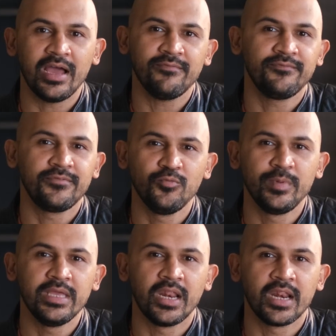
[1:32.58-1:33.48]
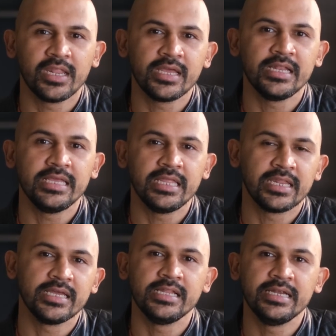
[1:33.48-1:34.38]
have to be
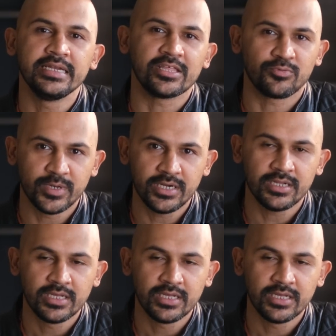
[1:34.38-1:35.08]
really desperate,